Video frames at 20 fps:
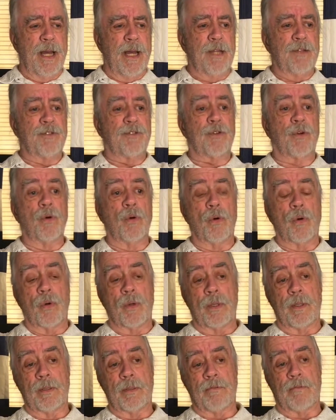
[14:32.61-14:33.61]
School,
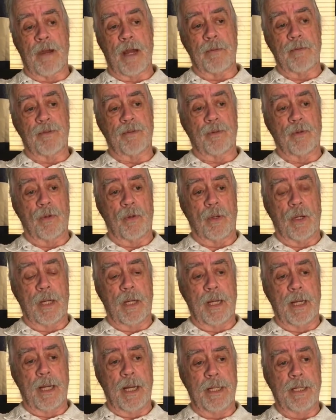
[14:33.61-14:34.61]
grammar school,
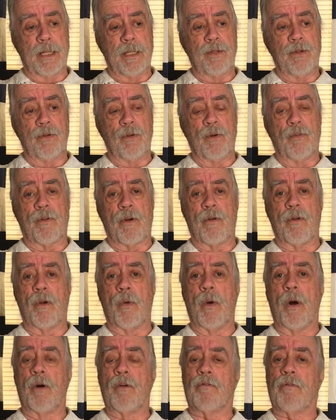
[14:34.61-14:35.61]
I didn't do very
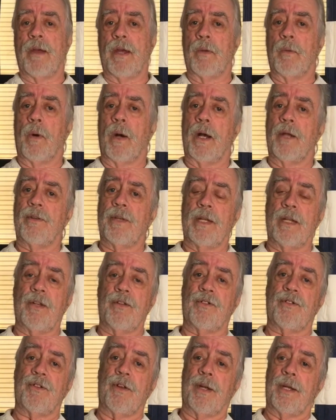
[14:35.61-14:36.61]
well grade-wise. I didn't
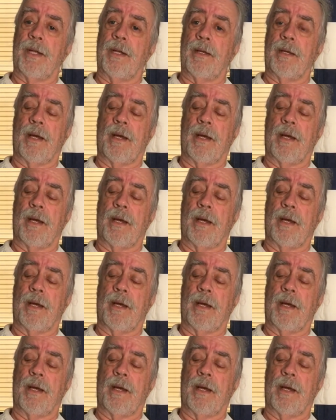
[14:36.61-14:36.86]
study.